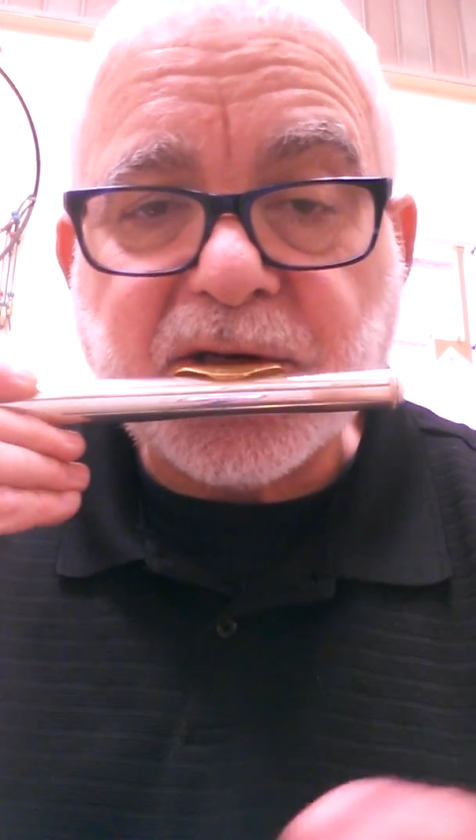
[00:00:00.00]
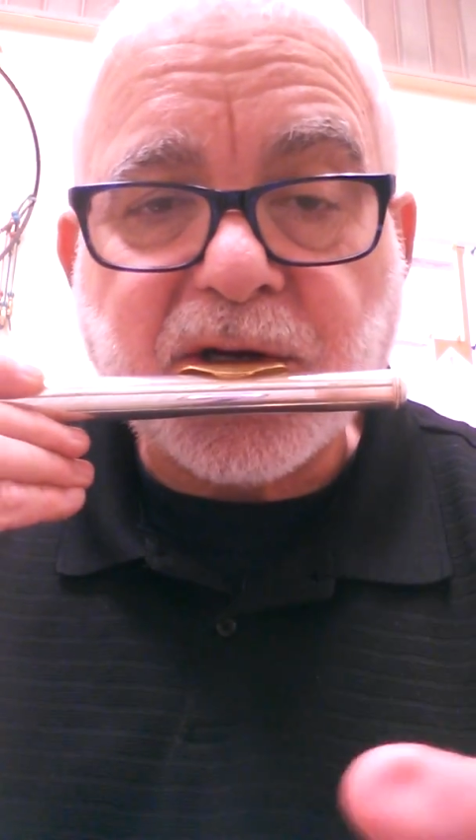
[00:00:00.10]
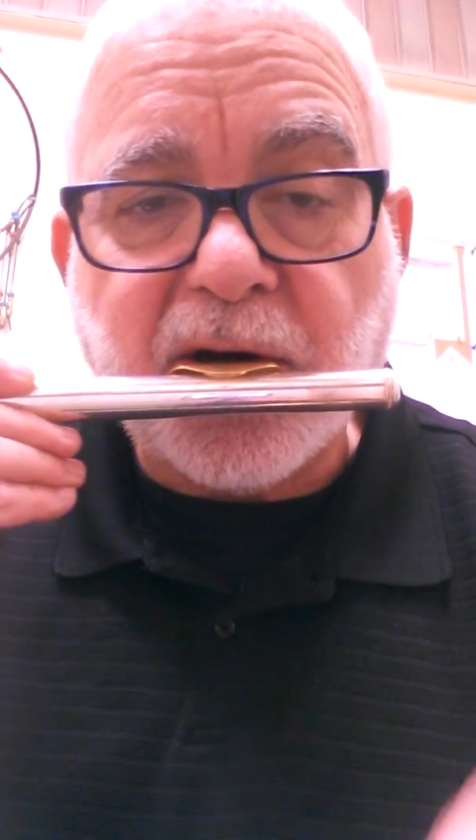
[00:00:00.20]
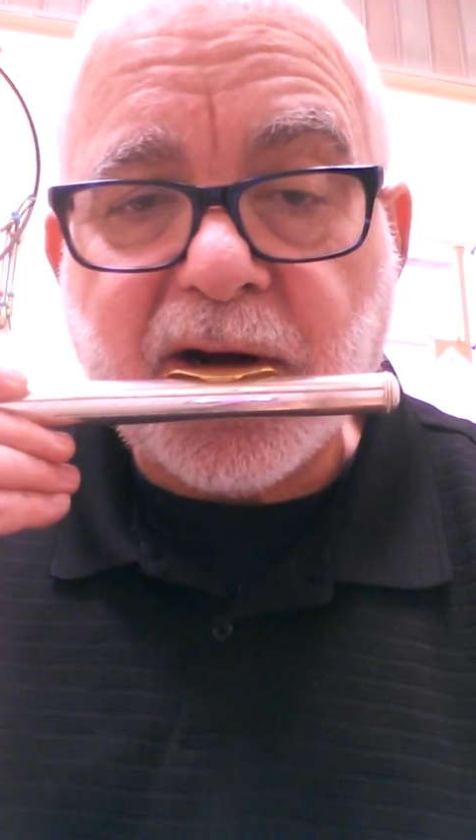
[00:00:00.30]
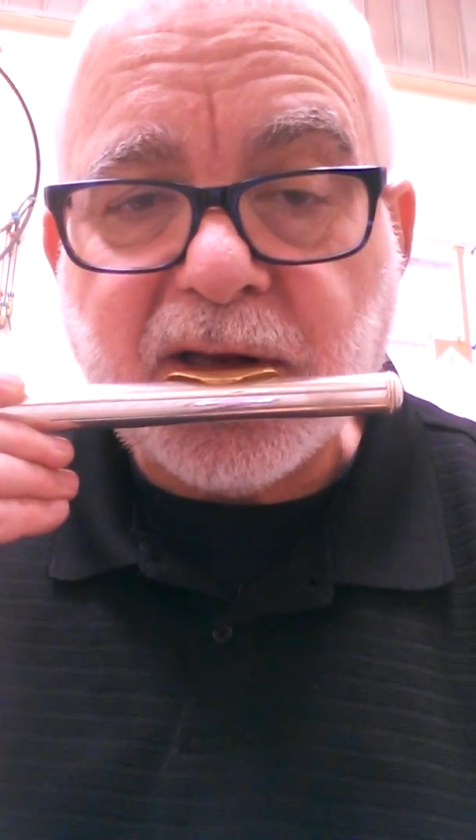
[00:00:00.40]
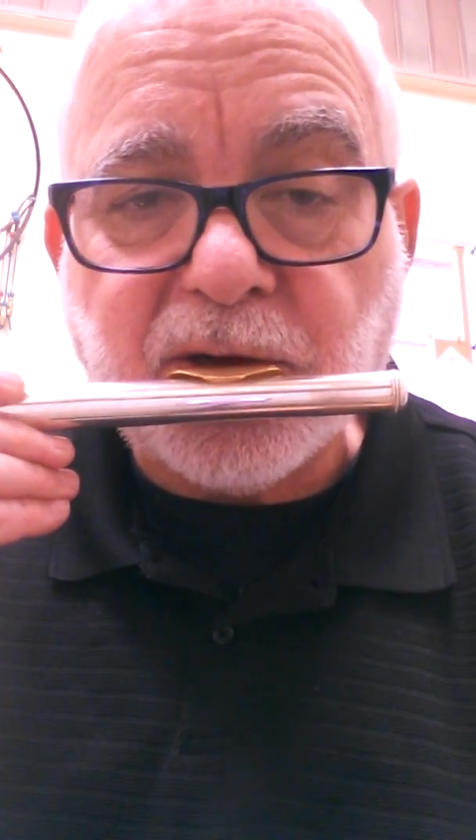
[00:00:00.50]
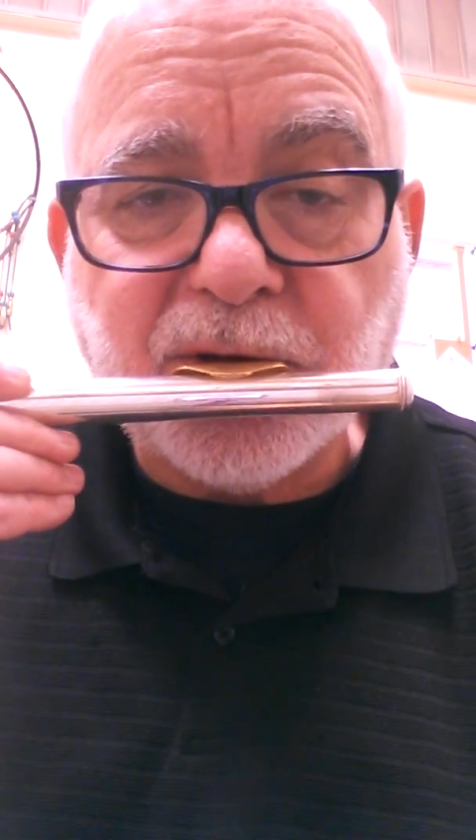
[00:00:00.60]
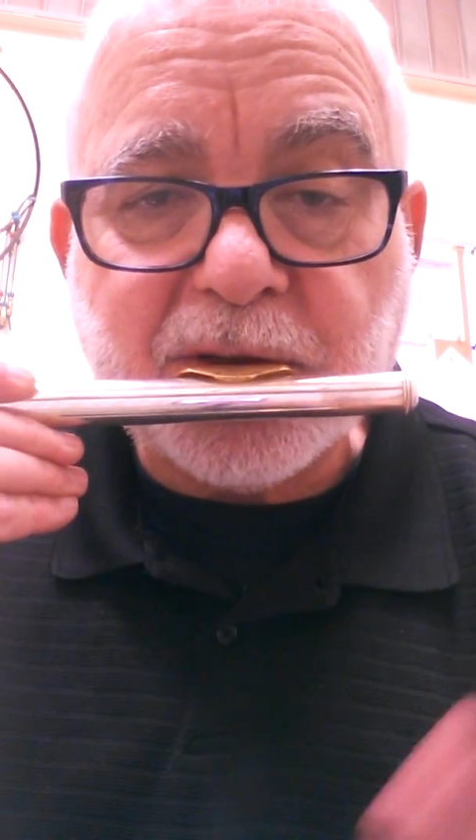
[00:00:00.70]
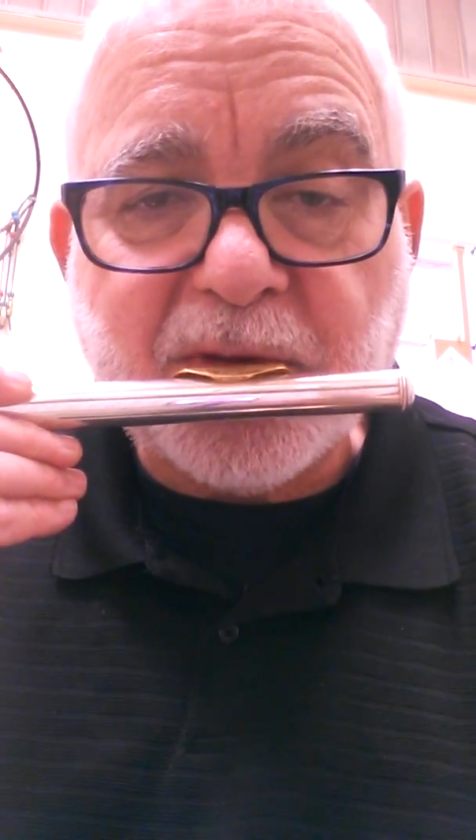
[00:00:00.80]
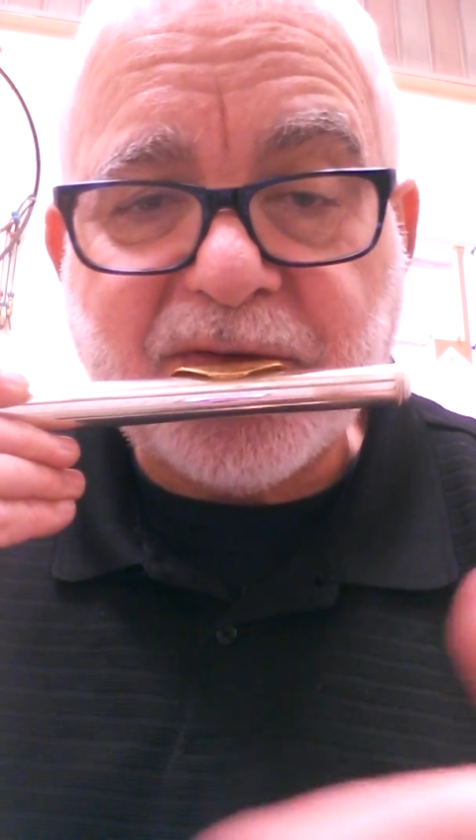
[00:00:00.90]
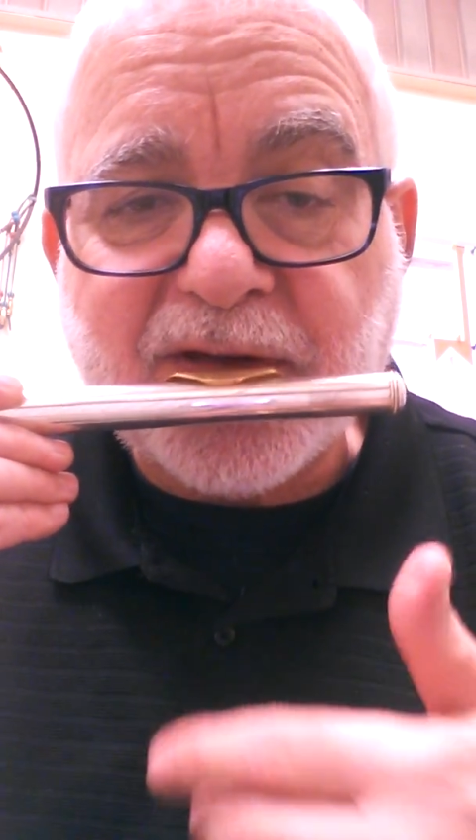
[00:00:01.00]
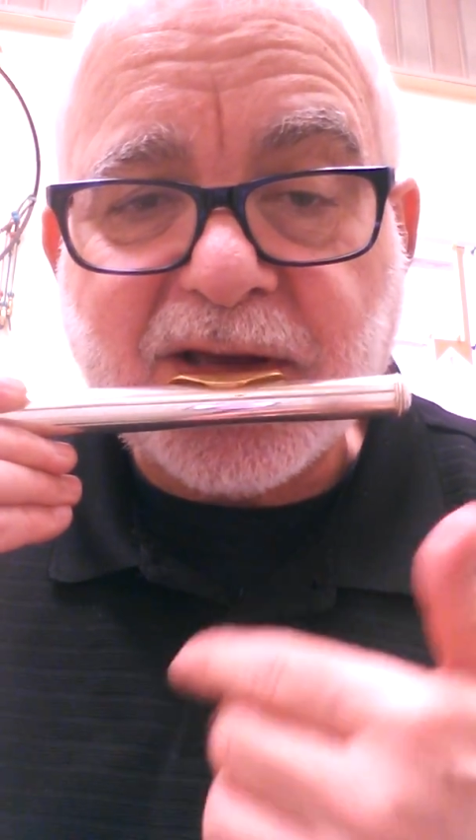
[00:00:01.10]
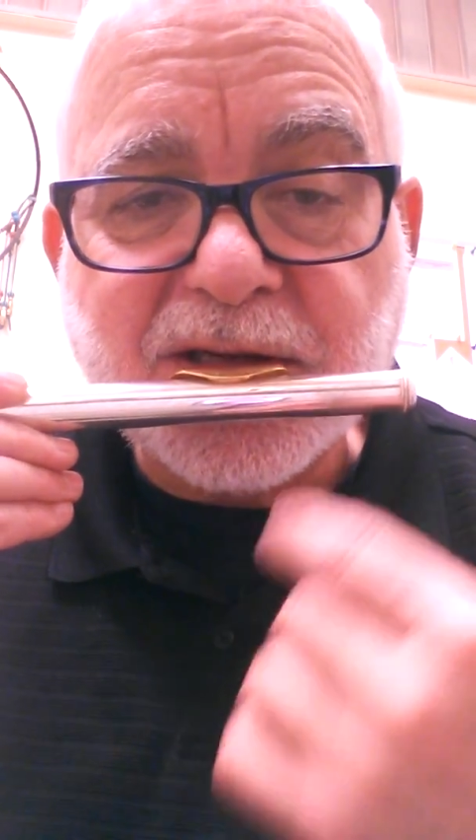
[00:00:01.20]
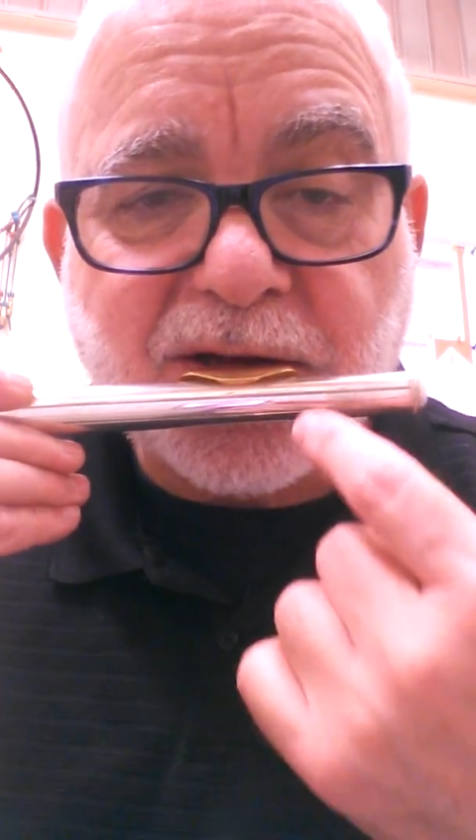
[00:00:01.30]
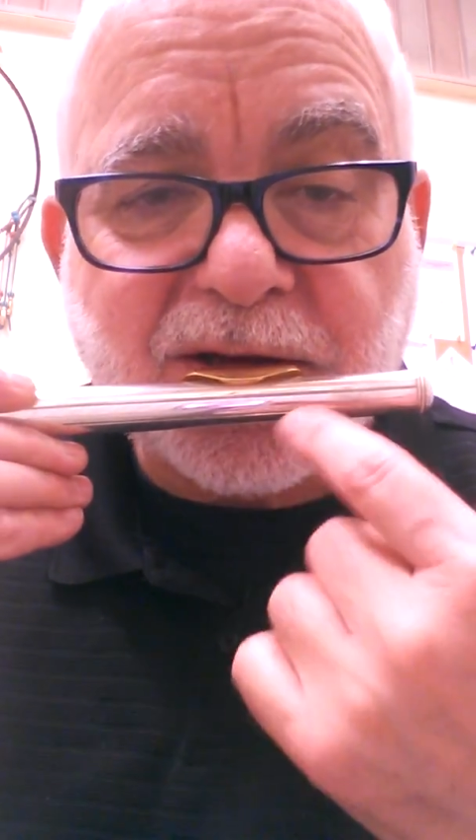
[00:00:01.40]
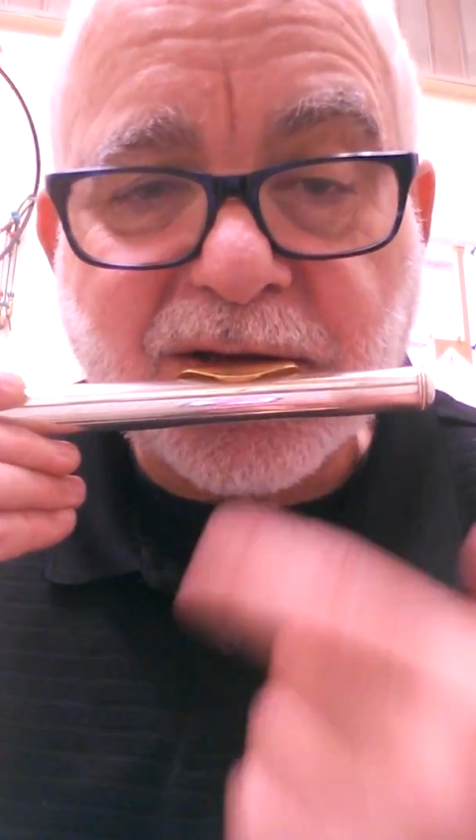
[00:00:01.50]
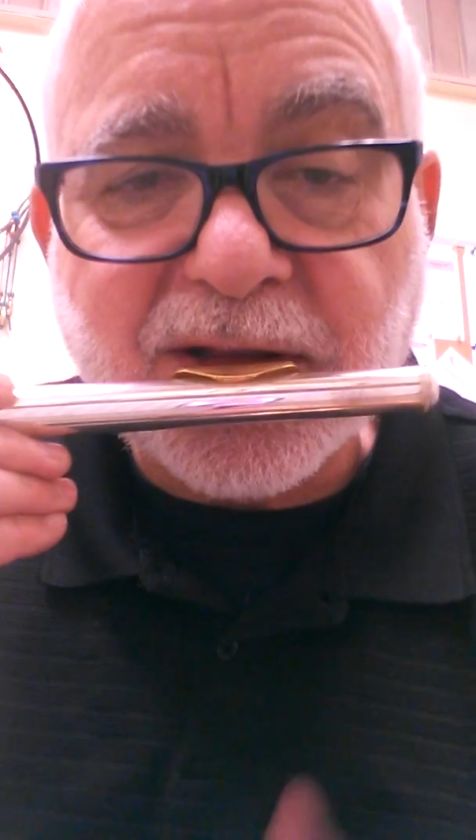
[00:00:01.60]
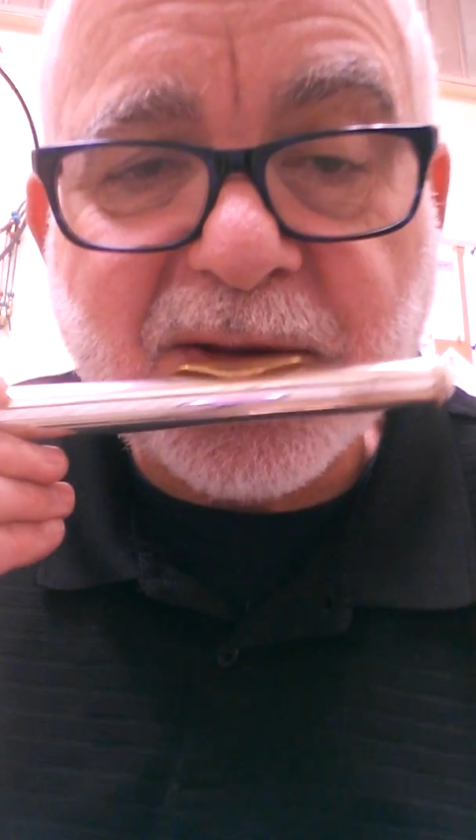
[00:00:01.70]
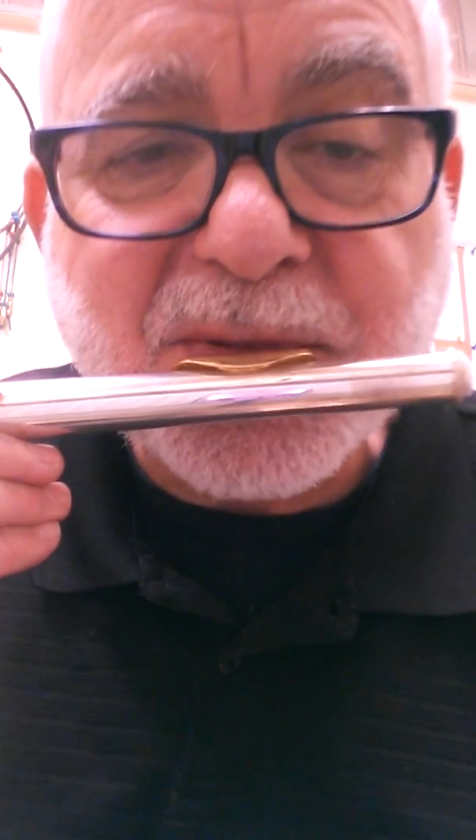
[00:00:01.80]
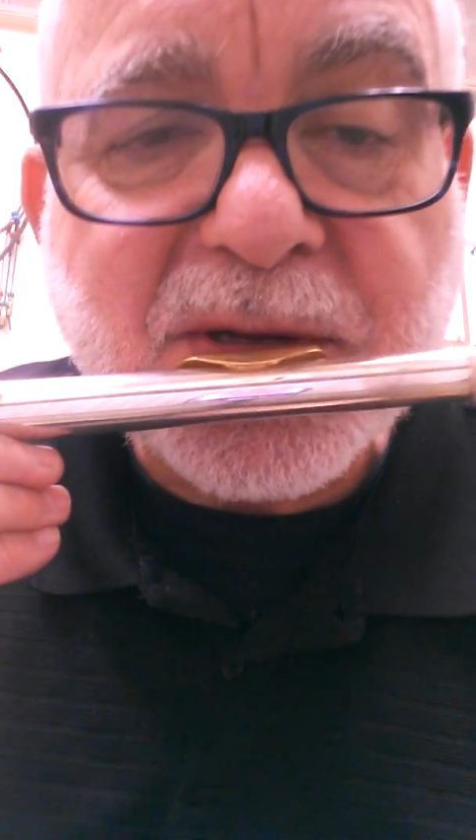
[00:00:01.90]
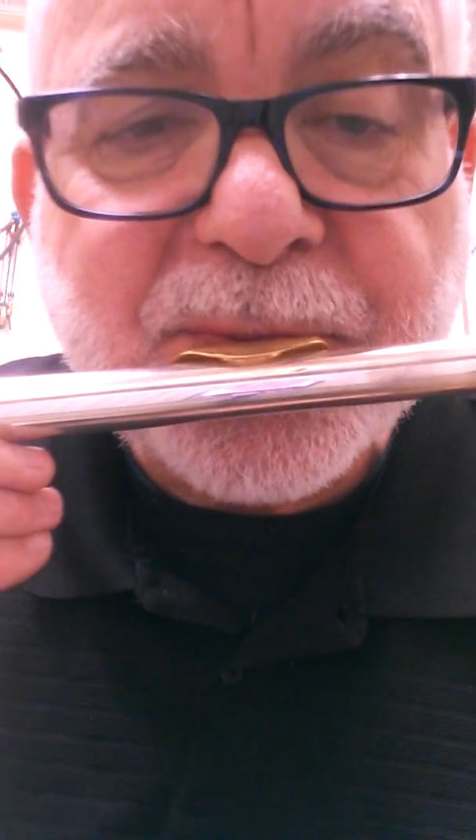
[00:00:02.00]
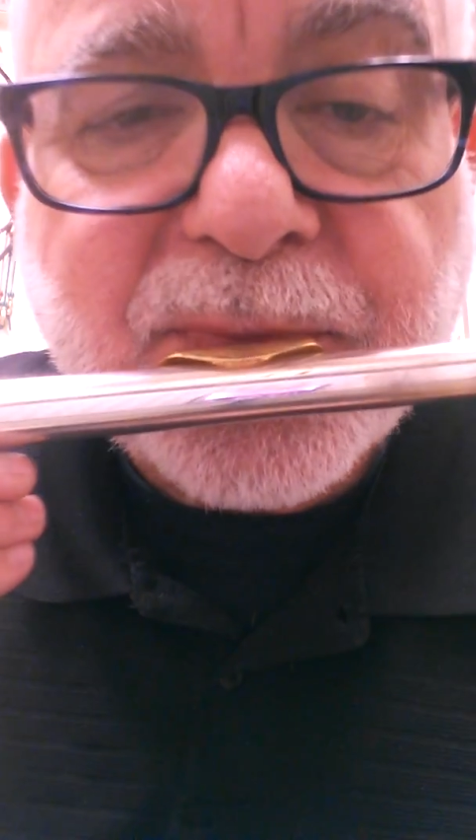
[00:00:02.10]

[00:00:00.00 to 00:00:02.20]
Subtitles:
Sorry, don't look at my face. Look at the lips.